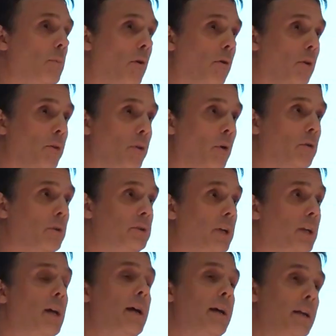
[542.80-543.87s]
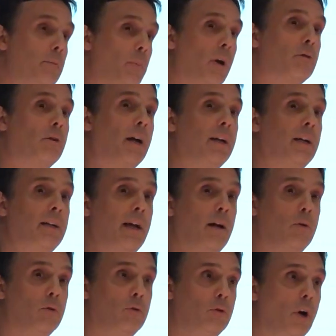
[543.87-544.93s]
moral authority is by cracking
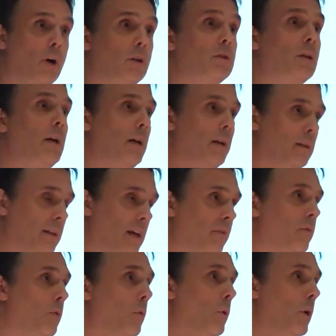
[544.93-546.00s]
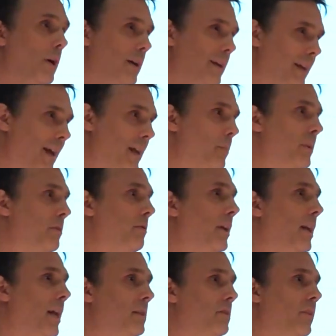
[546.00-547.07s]
down on drugs. Therefore, cannabis
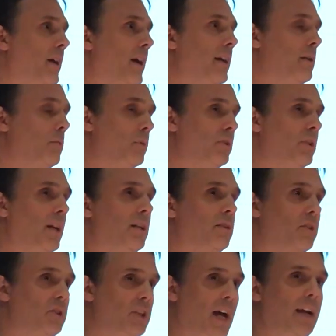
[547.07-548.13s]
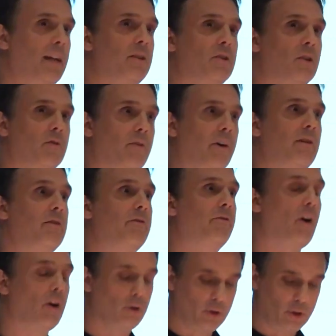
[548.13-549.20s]
reclassification was seen as a challenge to the very
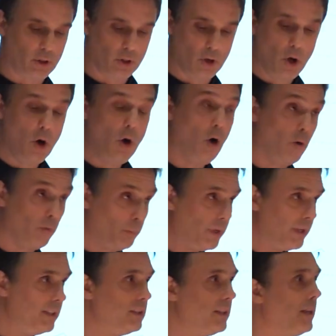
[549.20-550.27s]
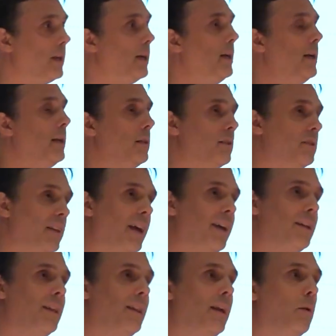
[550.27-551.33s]
function of policing. The
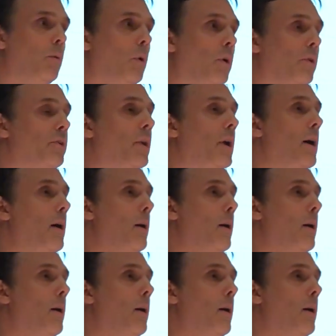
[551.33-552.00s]
second thing was,